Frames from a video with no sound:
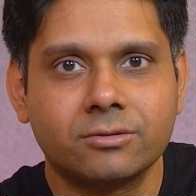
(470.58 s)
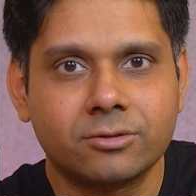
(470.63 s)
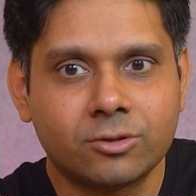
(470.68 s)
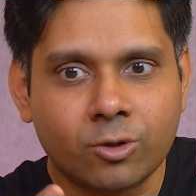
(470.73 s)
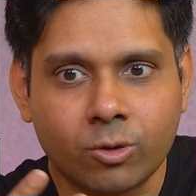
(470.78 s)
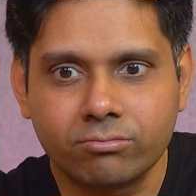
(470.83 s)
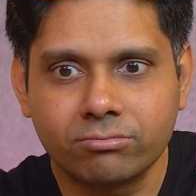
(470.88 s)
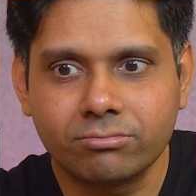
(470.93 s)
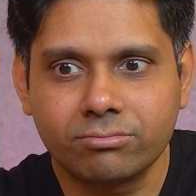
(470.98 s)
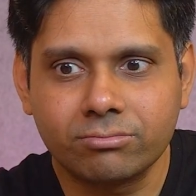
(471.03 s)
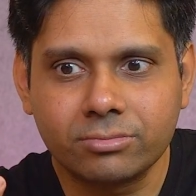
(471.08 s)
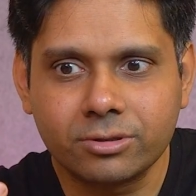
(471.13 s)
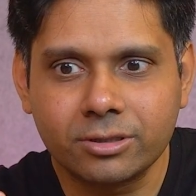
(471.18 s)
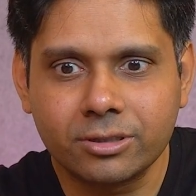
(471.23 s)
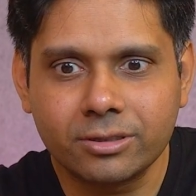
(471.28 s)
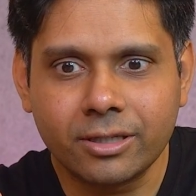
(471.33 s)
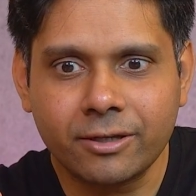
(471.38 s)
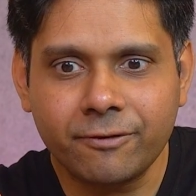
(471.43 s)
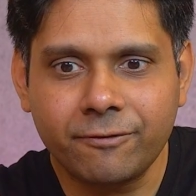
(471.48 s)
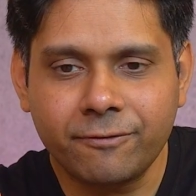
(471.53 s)
So,
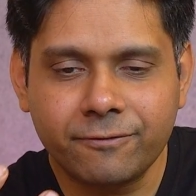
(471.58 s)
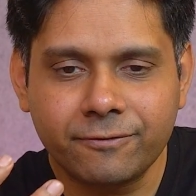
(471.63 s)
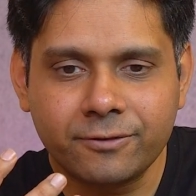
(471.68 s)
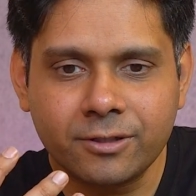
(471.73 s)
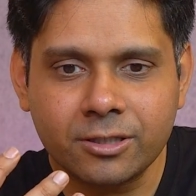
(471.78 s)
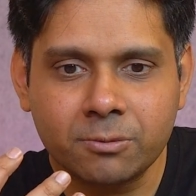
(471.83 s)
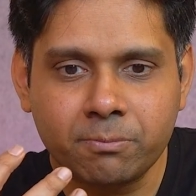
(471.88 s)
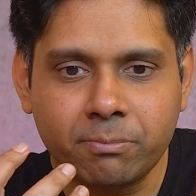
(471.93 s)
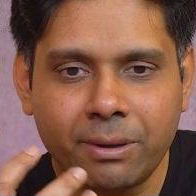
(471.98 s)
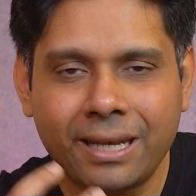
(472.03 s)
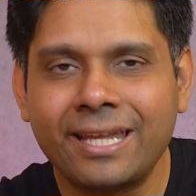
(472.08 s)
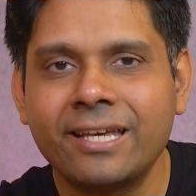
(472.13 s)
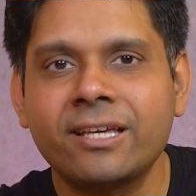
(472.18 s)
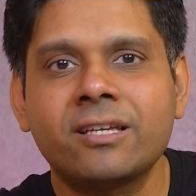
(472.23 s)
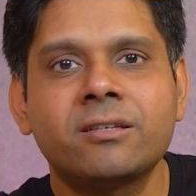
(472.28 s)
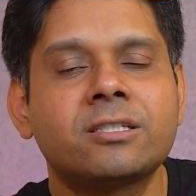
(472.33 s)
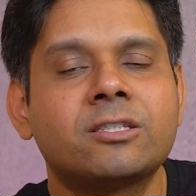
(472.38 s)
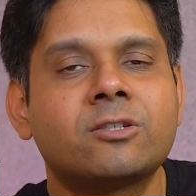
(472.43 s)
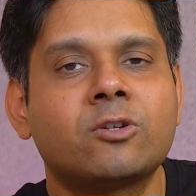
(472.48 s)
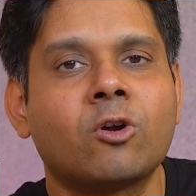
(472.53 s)
if the
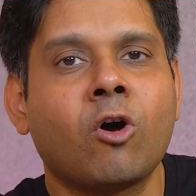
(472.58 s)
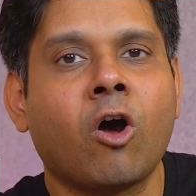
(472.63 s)
spelling is